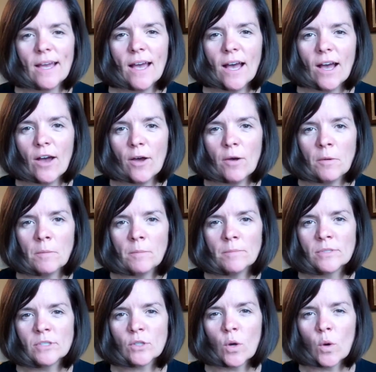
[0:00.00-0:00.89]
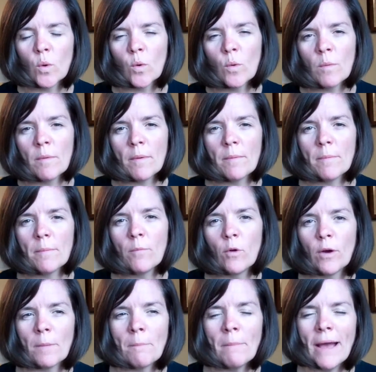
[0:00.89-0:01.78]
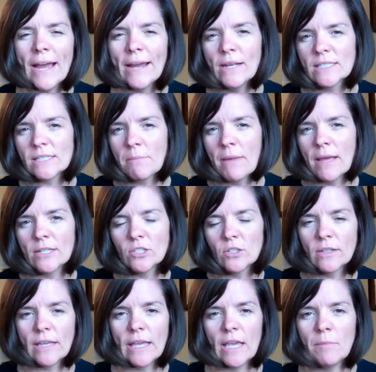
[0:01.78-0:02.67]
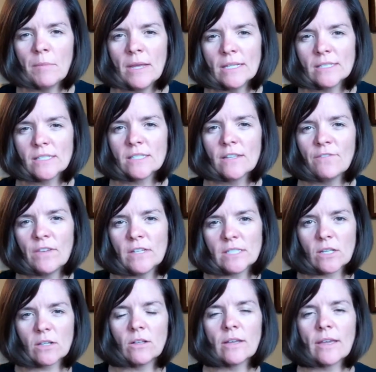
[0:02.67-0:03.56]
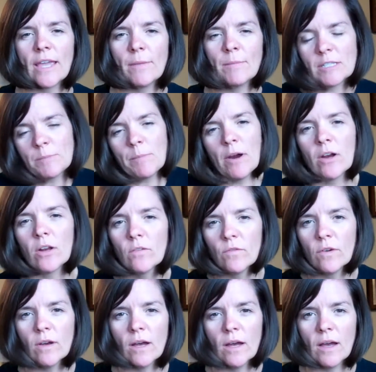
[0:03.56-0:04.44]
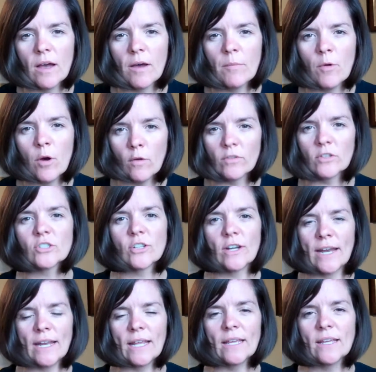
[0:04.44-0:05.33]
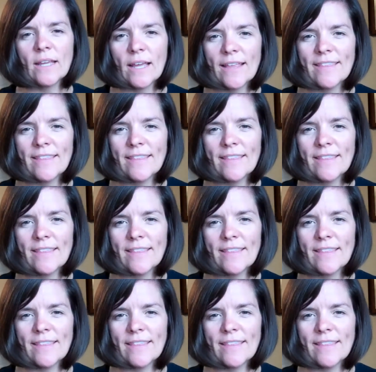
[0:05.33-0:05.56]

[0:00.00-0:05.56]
Um, so where mine's a mental game, his is a physical game. It's part of um, overtraining,